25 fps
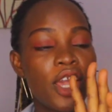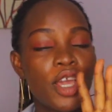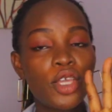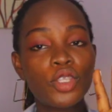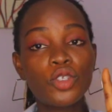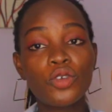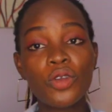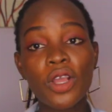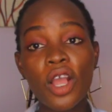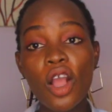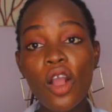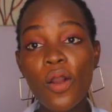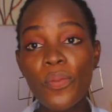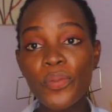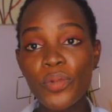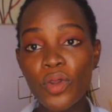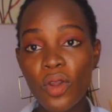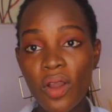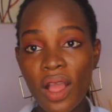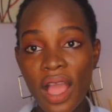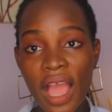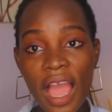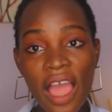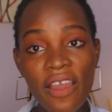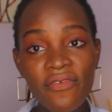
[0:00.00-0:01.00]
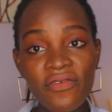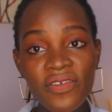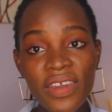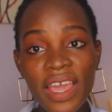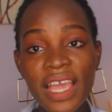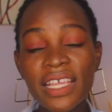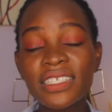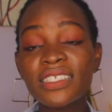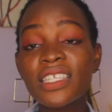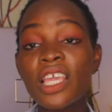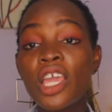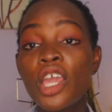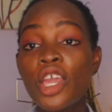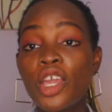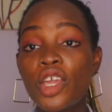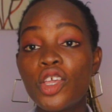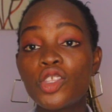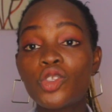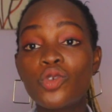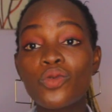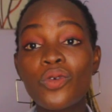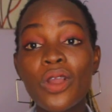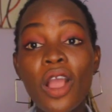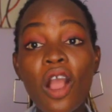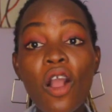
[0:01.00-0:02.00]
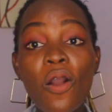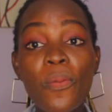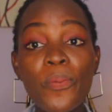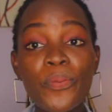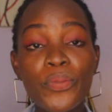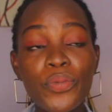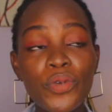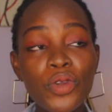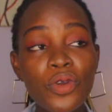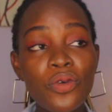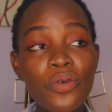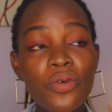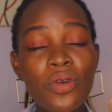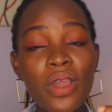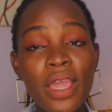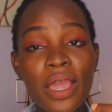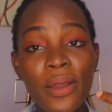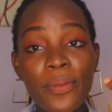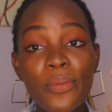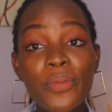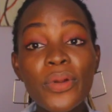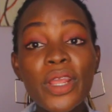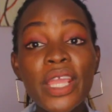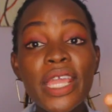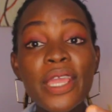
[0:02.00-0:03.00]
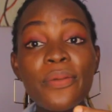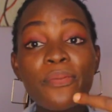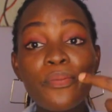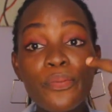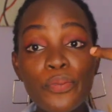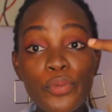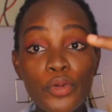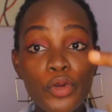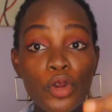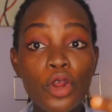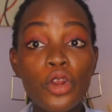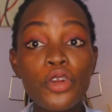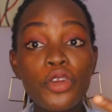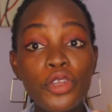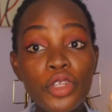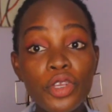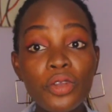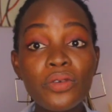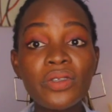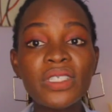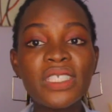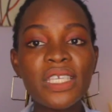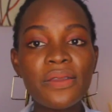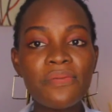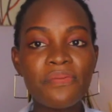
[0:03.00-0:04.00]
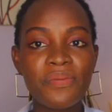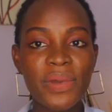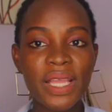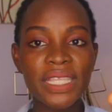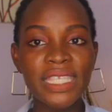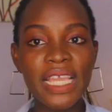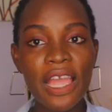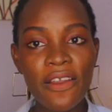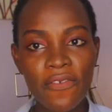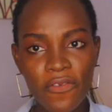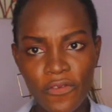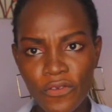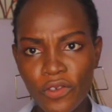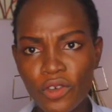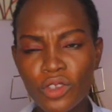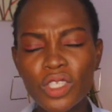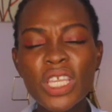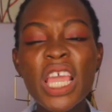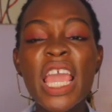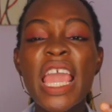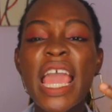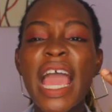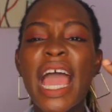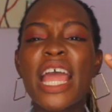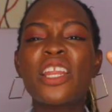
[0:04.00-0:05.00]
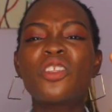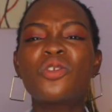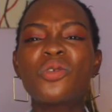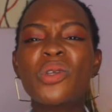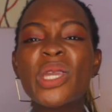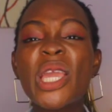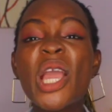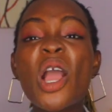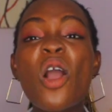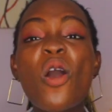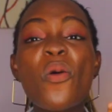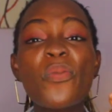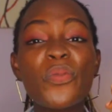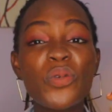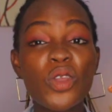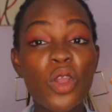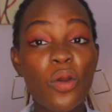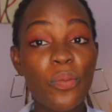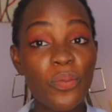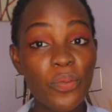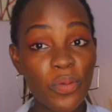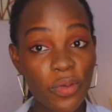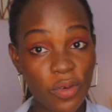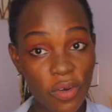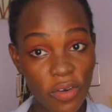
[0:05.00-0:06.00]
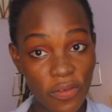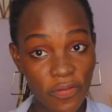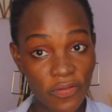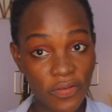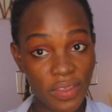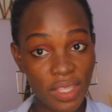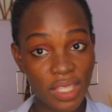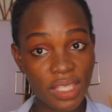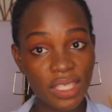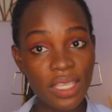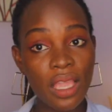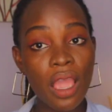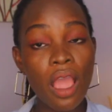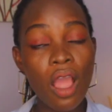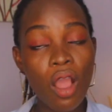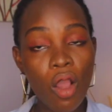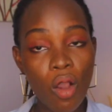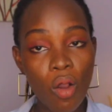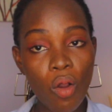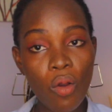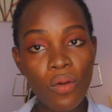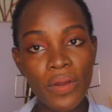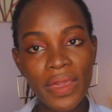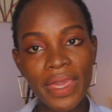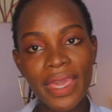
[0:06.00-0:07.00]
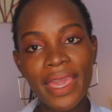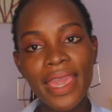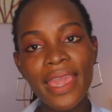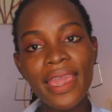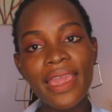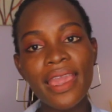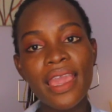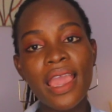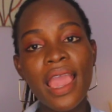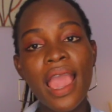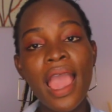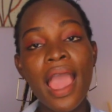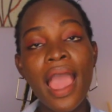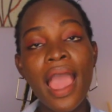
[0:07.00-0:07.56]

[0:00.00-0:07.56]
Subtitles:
It will help your harvest. It will help you in producing better fruit, and it will help your profits. Okay.